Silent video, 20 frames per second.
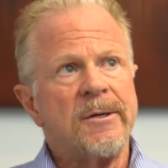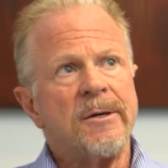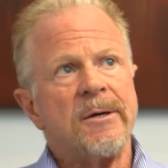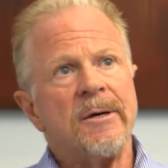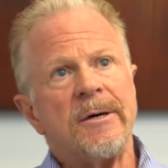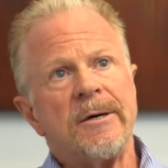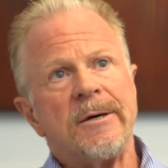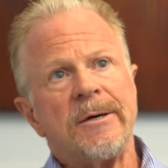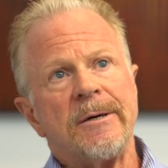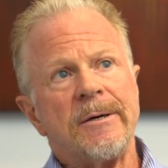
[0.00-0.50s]

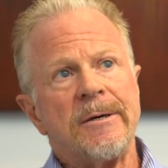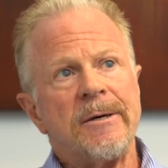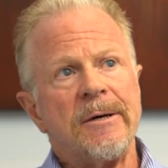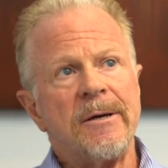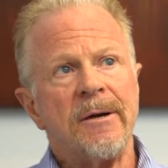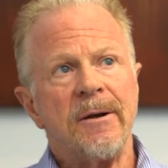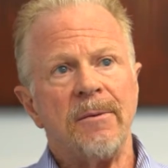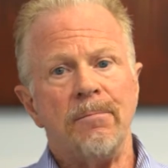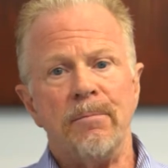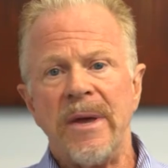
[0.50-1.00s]

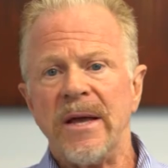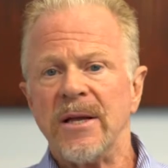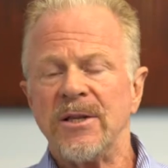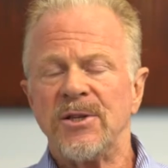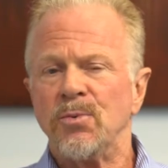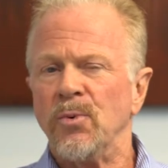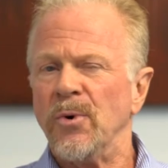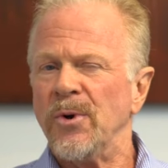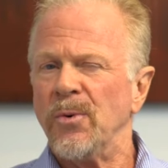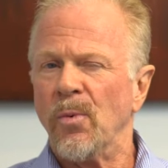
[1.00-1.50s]

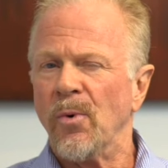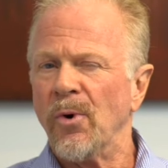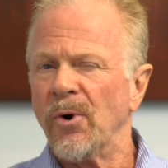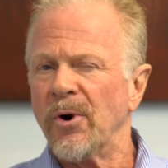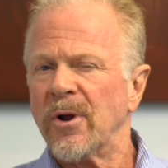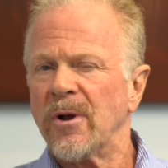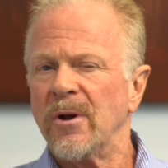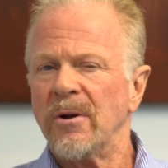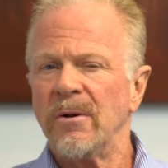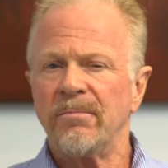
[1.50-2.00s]
Meds would
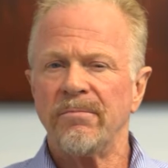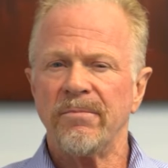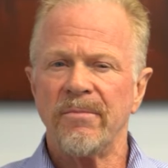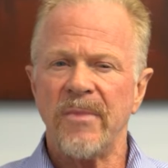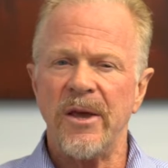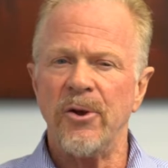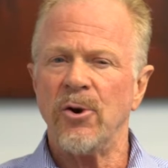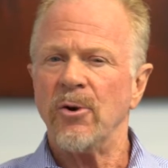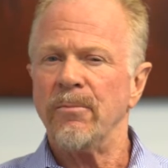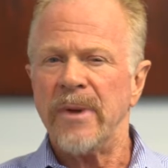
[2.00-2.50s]
work
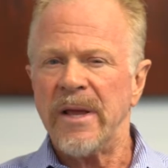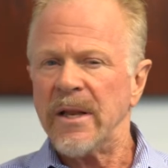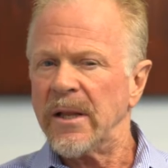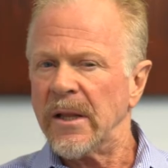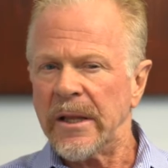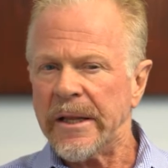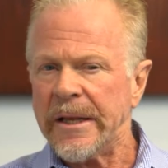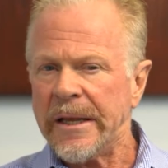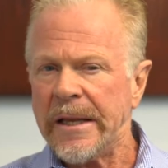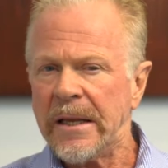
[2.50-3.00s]

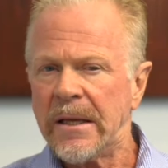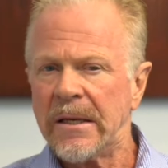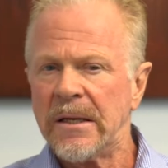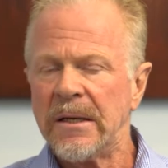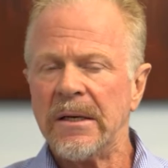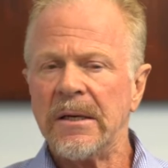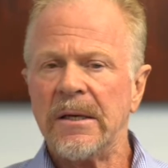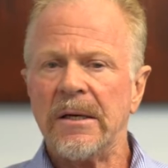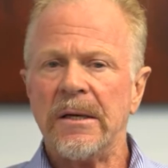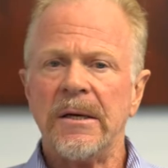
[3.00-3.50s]
intermittently,
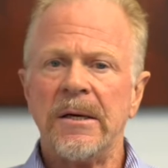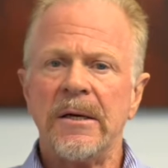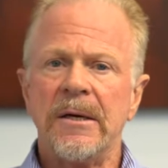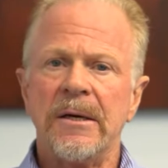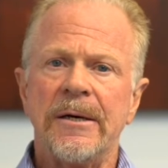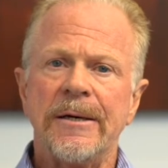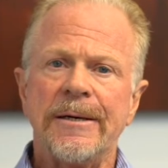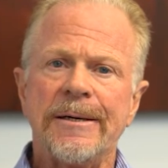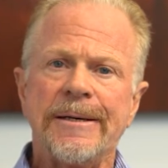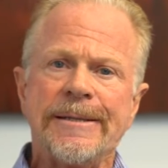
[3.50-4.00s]

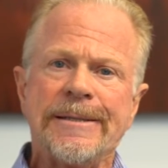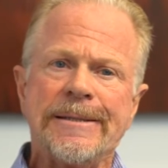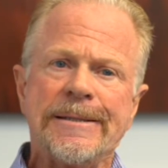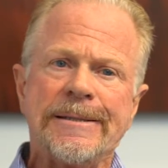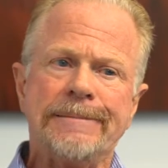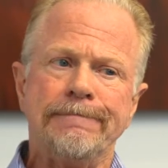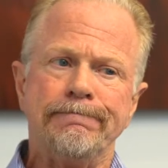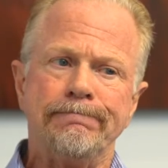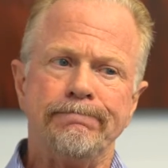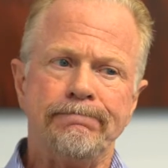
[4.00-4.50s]

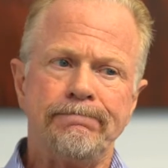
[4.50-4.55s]
and